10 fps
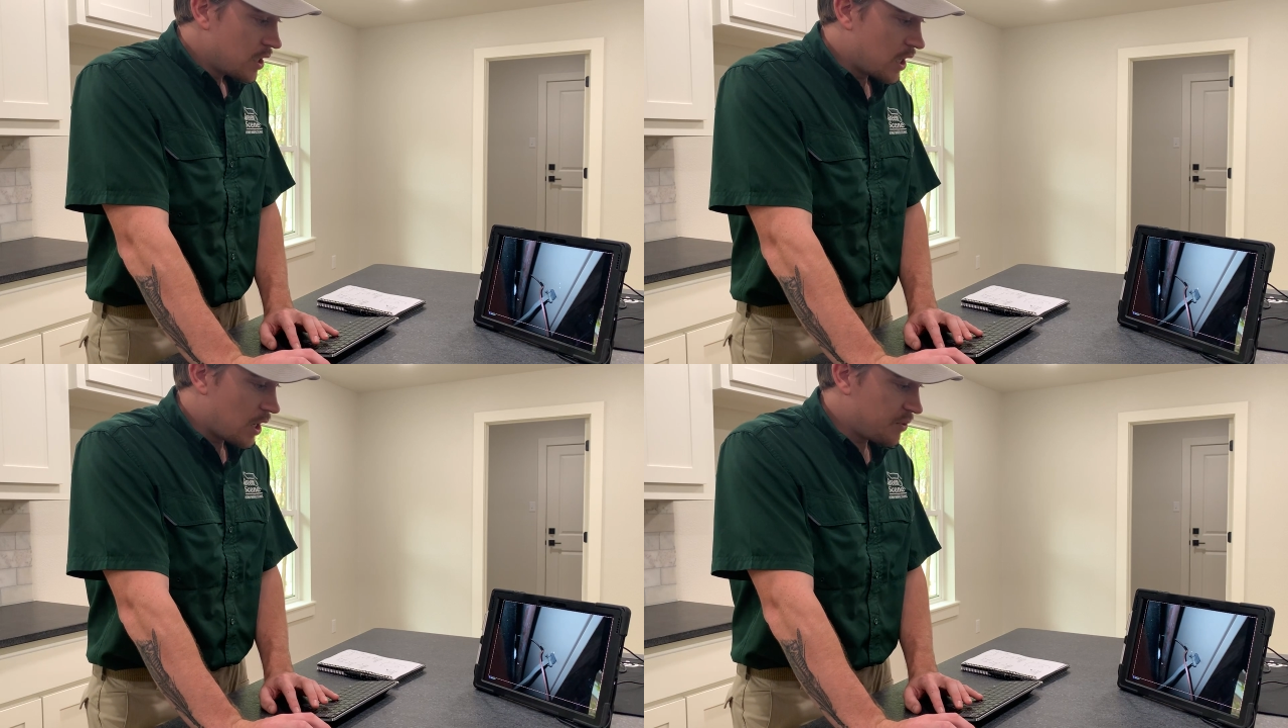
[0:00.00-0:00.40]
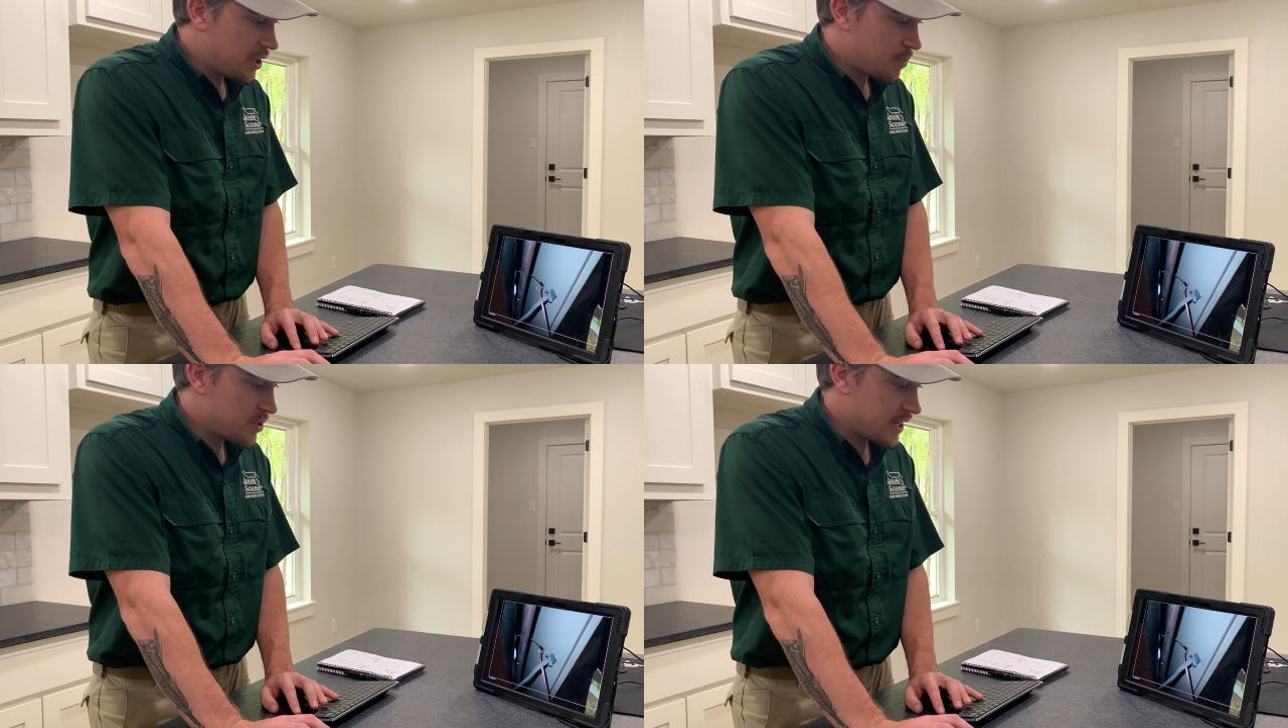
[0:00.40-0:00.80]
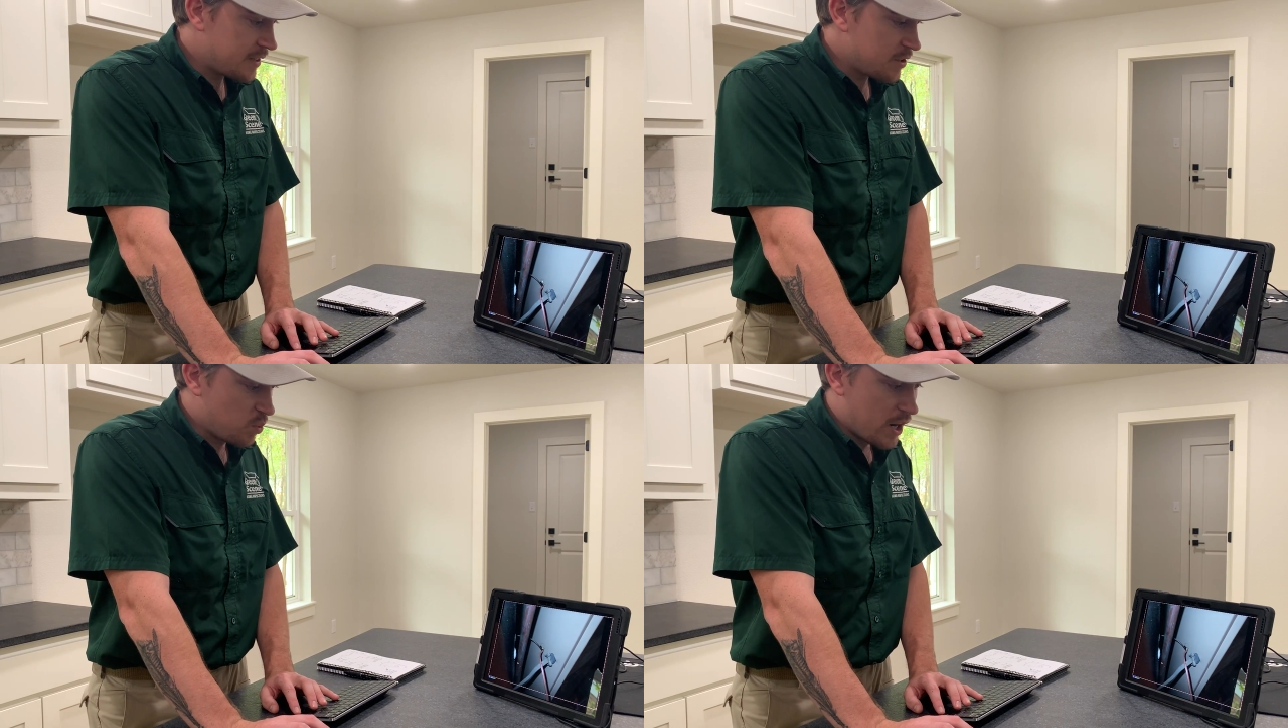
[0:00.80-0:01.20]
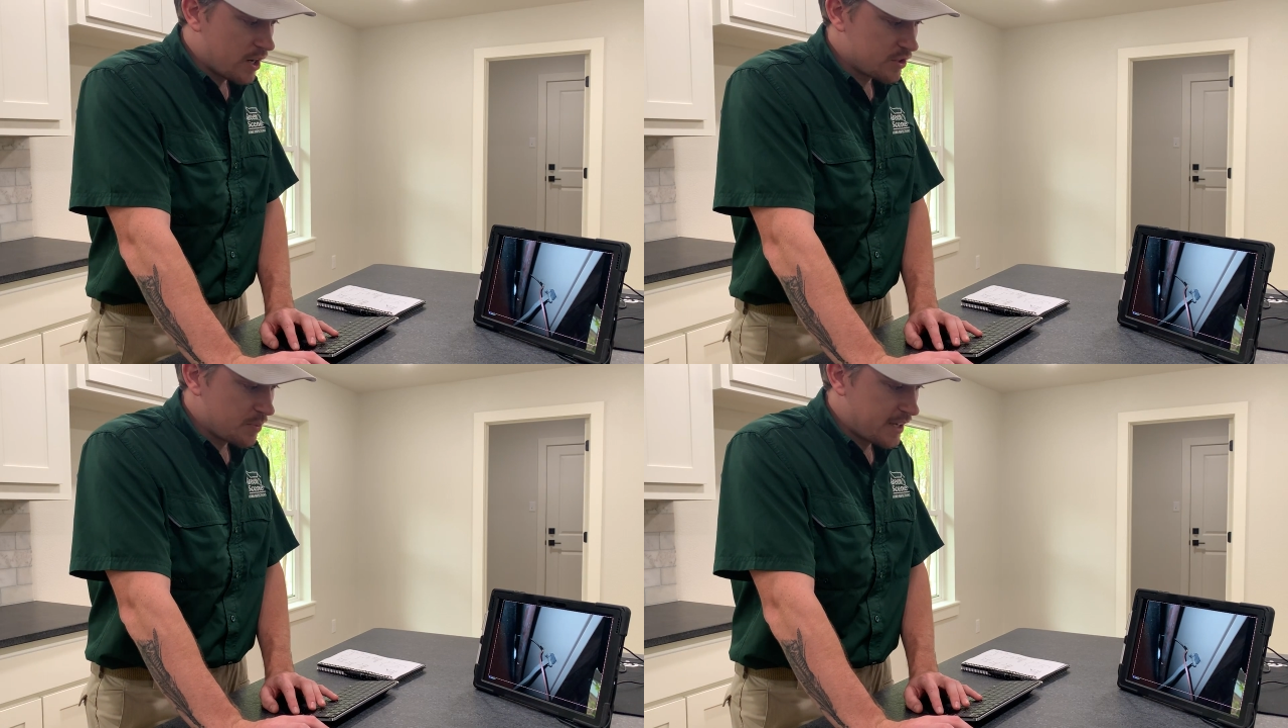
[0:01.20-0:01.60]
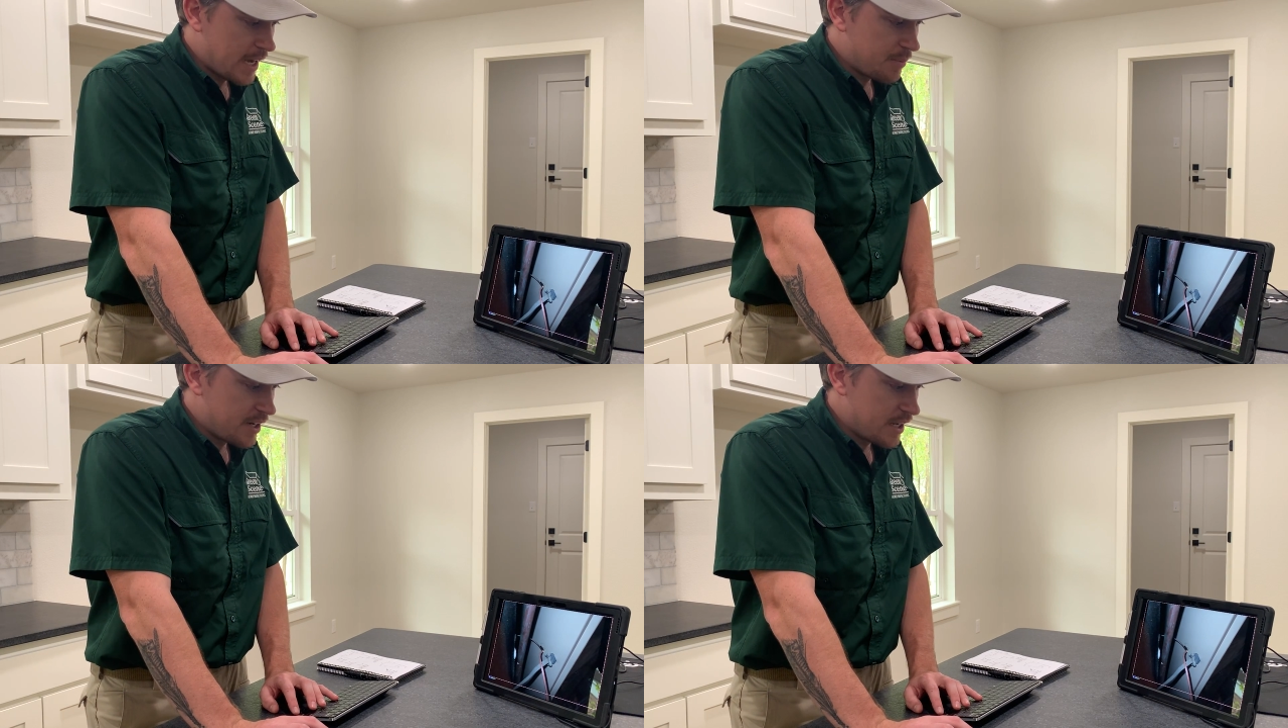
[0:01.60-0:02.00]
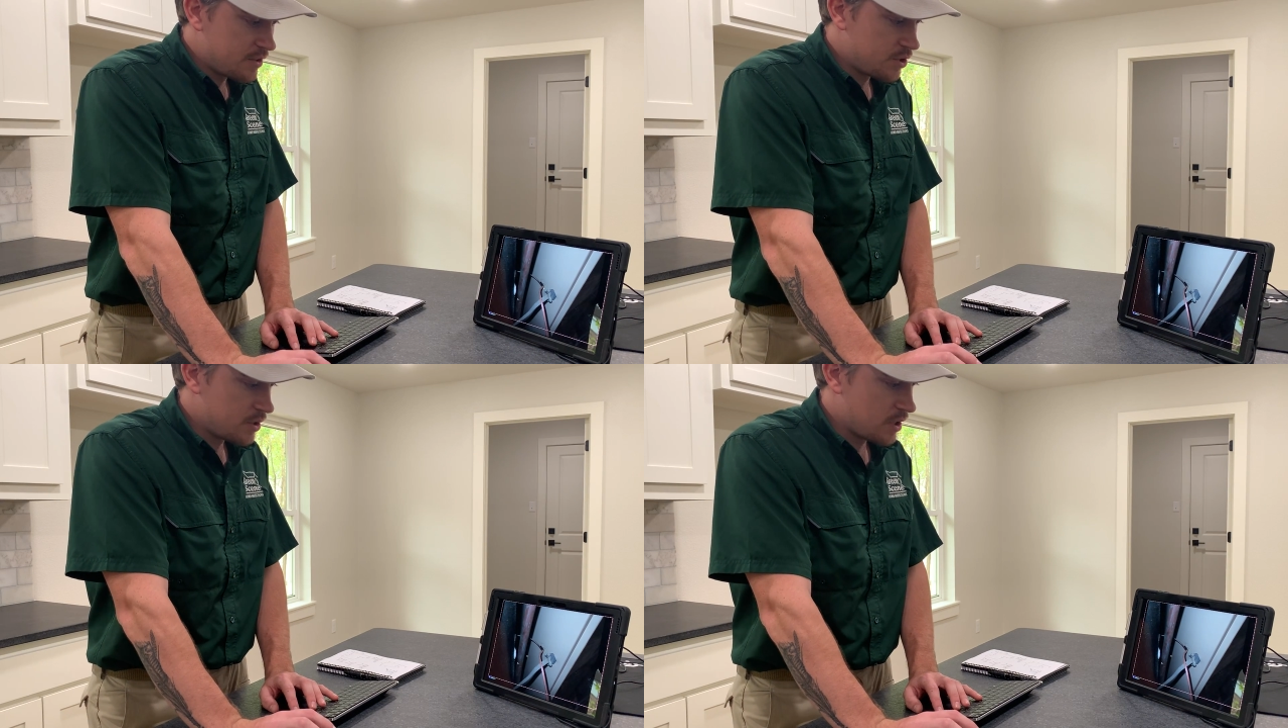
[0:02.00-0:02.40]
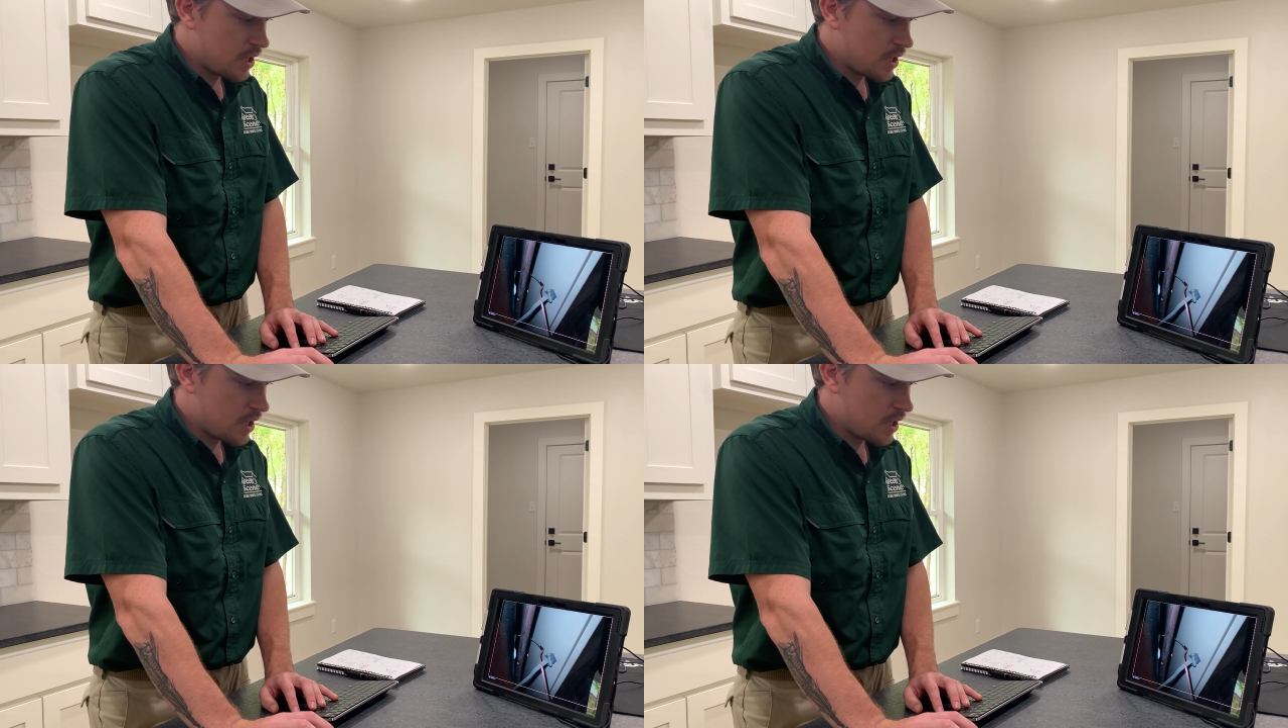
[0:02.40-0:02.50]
We need to protect these wires from the cabinet edge.